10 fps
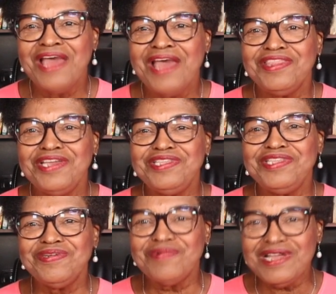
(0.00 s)
The
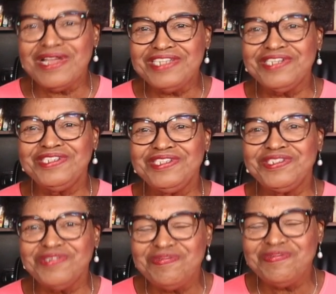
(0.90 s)
duration
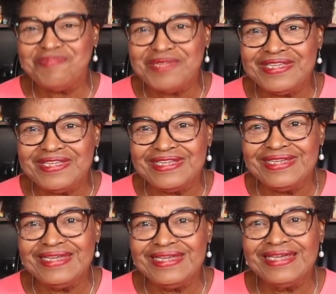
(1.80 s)
should
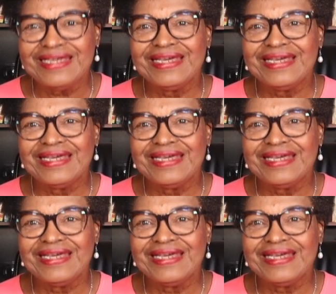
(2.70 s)
be